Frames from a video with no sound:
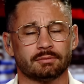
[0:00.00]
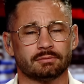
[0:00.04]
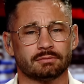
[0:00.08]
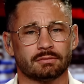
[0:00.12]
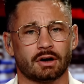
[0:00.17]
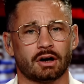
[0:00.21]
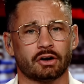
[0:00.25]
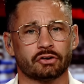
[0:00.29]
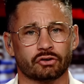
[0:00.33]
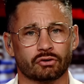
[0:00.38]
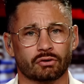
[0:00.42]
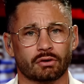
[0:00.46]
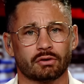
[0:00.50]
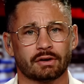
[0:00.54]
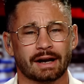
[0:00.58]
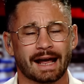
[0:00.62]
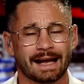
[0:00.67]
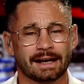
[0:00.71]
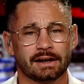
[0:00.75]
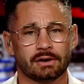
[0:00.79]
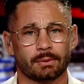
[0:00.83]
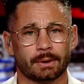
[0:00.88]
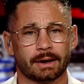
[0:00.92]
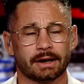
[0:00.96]
them on your own
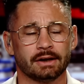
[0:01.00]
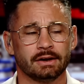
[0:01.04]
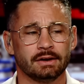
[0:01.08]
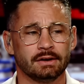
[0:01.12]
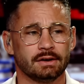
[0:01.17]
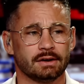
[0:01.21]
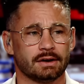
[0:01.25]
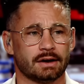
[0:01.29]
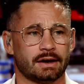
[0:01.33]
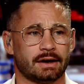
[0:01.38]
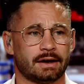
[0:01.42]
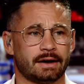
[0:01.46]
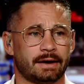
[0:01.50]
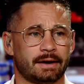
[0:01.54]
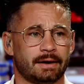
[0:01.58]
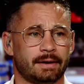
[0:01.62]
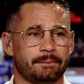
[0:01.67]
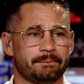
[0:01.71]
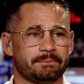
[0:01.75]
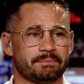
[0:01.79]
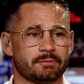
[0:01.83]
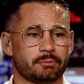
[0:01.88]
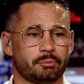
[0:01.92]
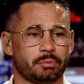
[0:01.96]
anyway.
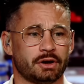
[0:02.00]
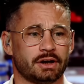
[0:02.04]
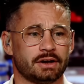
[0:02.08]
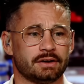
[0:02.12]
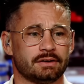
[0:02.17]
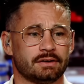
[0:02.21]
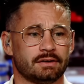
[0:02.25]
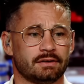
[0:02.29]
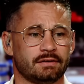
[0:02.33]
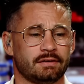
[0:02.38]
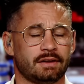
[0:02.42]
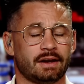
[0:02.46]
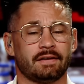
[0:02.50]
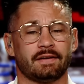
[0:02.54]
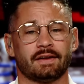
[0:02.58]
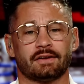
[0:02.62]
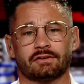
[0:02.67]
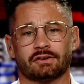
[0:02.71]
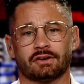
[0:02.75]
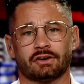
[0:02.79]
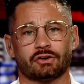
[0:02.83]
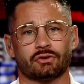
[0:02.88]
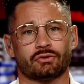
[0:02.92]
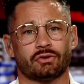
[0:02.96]
But then
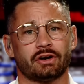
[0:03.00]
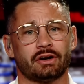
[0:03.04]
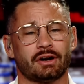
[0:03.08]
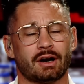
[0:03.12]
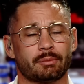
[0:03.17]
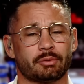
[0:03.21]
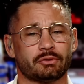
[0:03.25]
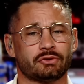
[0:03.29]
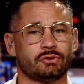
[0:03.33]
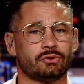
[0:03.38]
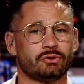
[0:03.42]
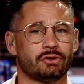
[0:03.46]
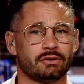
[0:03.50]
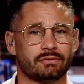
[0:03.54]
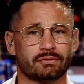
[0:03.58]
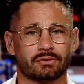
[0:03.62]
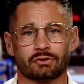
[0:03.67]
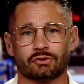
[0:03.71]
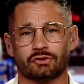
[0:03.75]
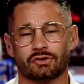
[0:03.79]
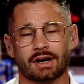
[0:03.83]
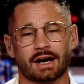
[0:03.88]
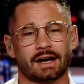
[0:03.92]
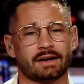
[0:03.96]
that's going to create an opportunity
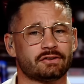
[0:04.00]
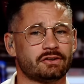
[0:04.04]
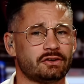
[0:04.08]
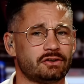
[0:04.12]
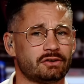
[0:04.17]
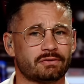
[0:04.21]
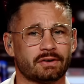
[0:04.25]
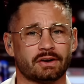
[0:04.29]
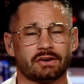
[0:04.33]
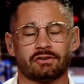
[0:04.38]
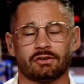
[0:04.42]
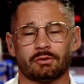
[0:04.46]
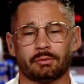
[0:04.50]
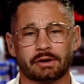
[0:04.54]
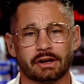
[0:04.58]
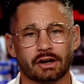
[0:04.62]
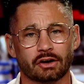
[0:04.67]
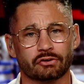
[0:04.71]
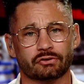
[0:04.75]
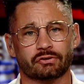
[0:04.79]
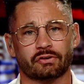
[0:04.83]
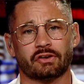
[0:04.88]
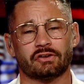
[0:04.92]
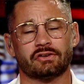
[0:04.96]
for Chukhadzhian to fight
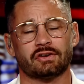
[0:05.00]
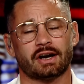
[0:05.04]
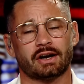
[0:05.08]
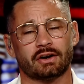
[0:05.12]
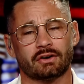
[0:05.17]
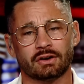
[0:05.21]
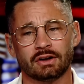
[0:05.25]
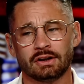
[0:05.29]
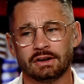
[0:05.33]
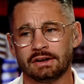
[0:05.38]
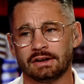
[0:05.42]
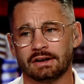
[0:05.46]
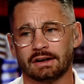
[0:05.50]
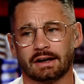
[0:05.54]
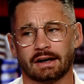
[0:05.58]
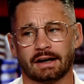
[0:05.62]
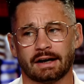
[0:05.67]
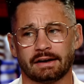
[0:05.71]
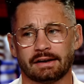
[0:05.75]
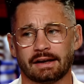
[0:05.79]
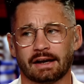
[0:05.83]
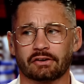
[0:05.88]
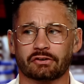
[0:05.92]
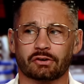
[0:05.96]
somebody else for the title.
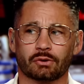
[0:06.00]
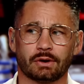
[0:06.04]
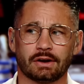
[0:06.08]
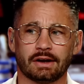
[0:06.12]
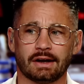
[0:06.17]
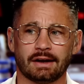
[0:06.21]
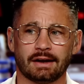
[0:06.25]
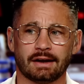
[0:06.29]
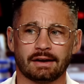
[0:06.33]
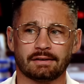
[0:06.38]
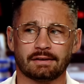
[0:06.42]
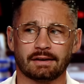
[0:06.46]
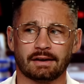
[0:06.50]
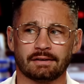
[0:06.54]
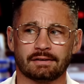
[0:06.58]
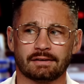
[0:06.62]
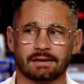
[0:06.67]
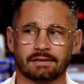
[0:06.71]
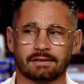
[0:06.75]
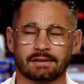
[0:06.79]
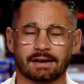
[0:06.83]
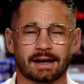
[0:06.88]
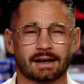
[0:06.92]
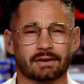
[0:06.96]
Yeah, so
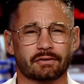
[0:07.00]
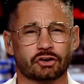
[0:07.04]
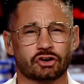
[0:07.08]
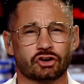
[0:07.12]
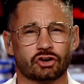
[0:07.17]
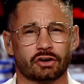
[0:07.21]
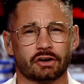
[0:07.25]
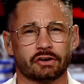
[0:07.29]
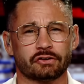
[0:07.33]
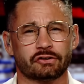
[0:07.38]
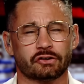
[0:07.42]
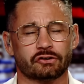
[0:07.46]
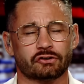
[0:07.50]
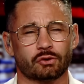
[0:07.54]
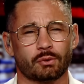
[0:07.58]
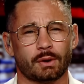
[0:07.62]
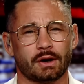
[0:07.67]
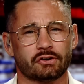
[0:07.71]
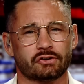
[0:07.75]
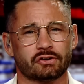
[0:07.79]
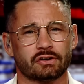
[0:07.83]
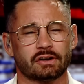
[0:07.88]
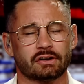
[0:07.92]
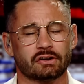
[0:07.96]
it's kind of a curious
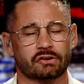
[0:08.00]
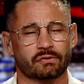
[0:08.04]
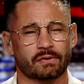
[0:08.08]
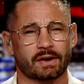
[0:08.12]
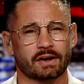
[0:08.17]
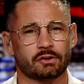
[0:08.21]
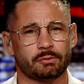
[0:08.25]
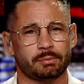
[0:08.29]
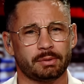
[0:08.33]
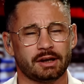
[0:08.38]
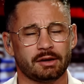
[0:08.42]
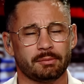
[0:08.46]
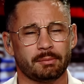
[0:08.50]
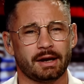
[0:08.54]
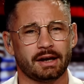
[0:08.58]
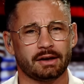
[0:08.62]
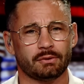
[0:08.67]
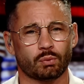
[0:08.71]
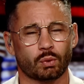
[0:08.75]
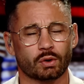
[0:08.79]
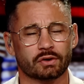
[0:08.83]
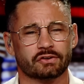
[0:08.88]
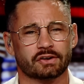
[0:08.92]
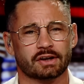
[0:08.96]
situation that this fight's being
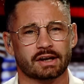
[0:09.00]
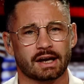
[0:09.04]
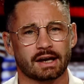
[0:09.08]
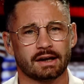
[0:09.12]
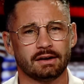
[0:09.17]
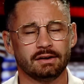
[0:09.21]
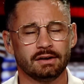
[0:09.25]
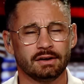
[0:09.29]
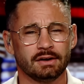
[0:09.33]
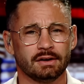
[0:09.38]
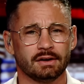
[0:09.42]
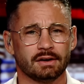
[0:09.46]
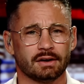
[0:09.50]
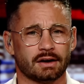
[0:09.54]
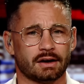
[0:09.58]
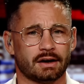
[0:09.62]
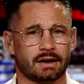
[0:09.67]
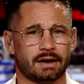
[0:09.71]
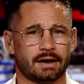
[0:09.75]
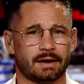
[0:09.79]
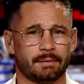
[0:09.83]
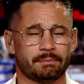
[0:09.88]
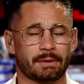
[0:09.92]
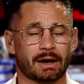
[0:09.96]
made once again.
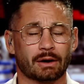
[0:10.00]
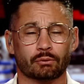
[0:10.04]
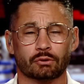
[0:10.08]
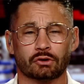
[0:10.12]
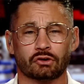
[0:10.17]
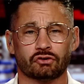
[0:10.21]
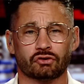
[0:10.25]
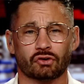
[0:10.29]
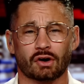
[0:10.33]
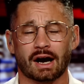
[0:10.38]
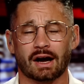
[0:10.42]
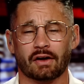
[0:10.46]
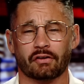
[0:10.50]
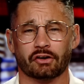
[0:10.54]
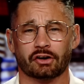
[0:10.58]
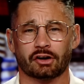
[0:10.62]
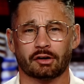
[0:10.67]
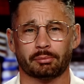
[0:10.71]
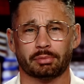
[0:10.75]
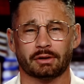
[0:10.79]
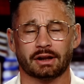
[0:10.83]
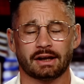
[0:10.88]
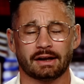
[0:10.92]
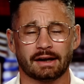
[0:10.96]
Not really sure how they're
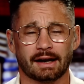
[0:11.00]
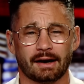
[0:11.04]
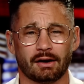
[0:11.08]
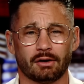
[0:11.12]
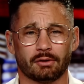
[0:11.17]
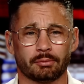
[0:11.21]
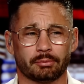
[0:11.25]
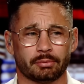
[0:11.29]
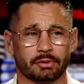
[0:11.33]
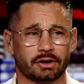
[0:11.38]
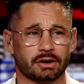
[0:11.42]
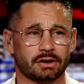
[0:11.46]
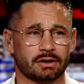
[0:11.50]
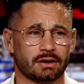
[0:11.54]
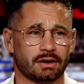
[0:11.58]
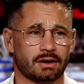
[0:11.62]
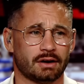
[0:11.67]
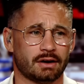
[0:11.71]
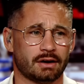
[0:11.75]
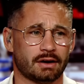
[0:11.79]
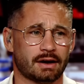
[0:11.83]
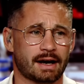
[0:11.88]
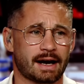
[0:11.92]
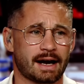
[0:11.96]
going to play it out, but
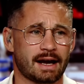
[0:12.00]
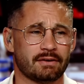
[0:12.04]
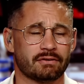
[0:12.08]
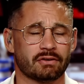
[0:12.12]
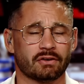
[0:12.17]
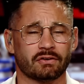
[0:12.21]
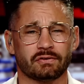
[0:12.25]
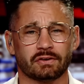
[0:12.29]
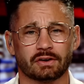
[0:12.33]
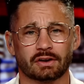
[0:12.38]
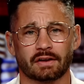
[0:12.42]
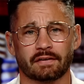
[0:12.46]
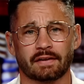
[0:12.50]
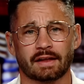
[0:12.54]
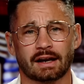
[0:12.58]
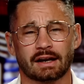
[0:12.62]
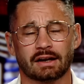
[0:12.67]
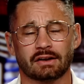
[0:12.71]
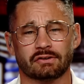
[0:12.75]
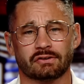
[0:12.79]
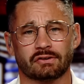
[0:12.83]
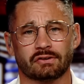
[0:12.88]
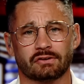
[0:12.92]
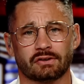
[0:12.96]
I have a feeling
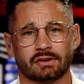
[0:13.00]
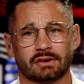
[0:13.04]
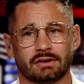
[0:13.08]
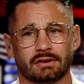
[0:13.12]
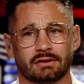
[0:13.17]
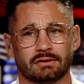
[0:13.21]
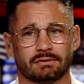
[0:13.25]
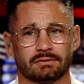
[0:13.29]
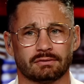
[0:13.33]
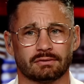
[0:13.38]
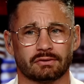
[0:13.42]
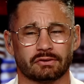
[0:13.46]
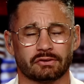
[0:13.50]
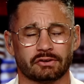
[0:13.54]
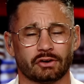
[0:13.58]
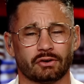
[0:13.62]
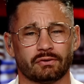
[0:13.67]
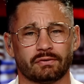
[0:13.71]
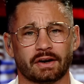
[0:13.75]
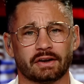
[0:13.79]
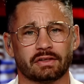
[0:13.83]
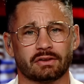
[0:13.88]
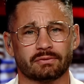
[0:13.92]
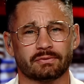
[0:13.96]
that Ennis is going to
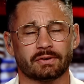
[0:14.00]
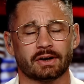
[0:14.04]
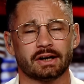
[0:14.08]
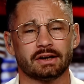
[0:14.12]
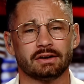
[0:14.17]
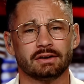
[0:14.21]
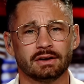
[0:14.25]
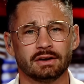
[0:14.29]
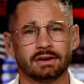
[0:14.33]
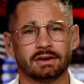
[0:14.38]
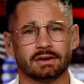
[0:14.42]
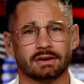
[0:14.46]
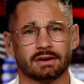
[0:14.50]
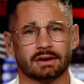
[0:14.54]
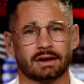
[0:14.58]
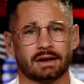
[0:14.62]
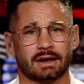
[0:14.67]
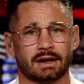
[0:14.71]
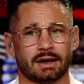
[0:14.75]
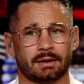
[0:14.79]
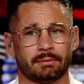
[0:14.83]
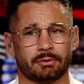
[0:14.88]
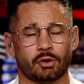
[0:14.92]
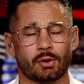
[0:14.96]
still fight the fight,
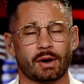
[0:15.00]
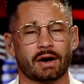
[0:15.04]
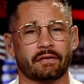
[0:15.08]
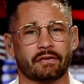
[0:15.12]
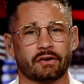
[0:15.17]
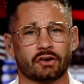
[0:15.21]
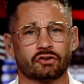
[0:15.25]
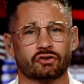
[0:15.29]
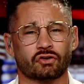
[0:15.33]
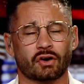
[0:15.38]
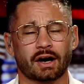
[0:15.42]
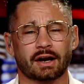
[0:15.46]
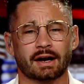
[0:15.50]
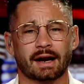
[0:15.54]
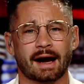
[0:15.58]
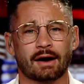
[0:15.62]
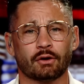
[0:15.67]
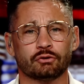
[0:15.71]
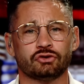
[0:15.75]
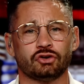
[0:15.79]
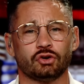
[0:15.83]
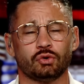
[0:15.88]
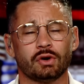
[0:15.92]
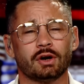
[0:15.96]
go out there and try to
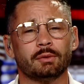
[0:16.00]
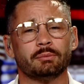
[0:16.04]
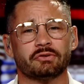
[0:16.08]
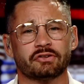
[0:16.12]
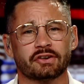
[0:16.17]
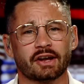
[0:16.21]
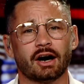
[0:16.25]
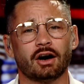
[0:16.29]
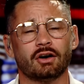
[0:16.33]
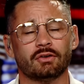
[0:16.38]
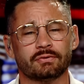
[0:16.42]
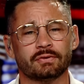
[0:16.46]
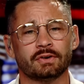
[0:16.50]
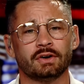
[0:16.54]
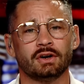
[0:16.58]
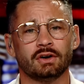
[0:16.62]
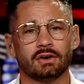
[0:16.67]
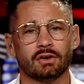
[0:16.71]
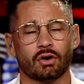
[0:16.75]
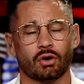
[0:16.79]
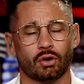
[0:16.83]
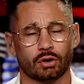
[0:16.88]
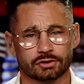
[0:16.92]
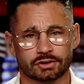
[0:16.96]
outdo himself,
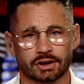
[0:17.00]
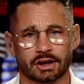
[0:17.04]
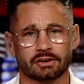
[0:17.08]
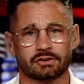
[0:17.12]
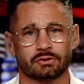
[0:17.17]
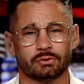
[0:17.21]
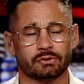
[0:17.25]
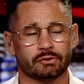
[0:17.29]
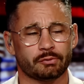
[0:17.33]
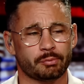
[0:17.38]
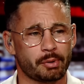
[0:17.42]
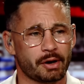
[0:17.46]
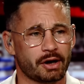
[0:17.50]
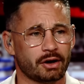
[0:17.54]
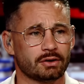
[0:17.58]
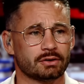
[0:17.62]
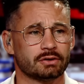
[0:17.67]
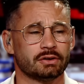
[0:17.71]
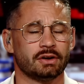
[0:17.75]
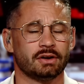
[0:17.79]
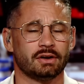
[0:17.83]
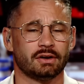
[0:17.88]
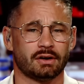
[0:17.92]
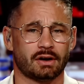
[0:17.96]
hold on to his
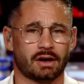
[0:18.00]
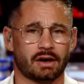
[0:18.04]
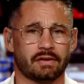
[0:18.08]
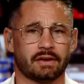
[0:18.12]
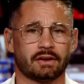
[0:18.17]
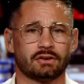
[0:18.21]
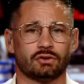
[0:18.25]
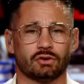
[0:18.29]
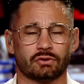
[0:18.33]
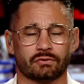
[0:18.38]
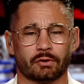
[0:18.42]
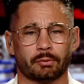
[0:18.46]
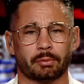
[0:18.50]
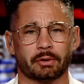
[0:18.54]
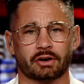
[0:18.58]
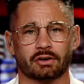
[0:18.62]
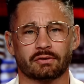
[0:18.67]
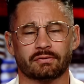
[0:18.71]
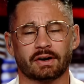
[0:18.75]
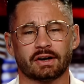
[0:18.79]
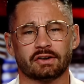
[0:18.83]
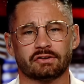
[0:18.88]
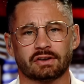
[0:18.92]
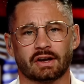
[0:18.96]
belt, and then look for
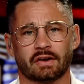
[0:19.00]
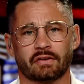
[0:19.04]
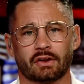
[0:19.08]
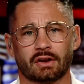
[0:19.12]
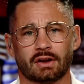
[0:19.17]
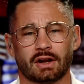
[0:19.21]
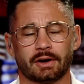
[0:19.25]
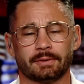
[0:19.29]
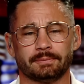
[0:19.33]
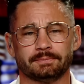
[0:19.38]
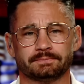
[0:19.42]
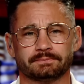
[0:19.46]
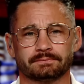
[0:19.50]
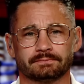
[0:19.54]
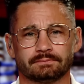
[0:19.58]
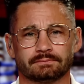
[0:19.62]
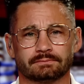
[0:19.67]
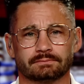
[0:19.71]
bigger fights down the line.